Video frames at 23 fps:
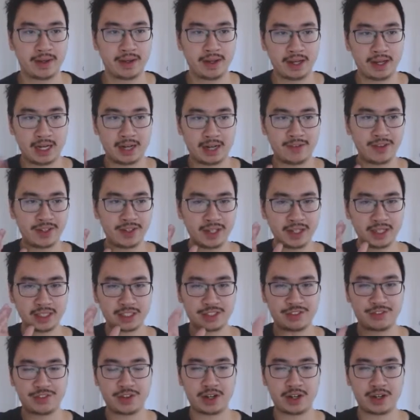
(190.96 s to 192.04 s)
Everything is
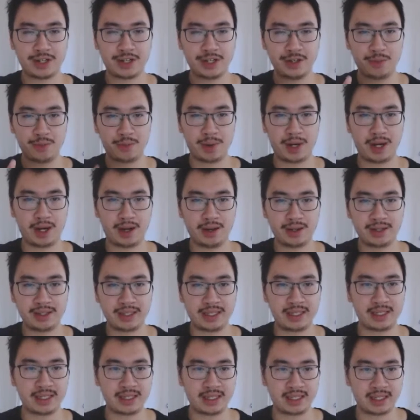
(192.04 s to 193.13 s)
very well and
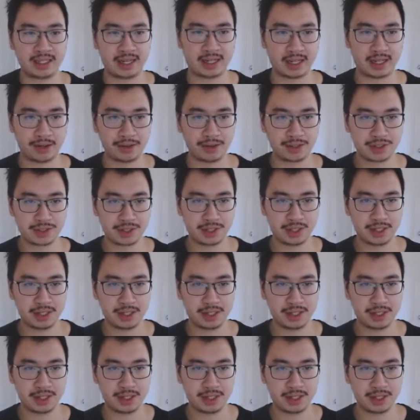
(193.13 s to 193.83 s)
neatly laid out,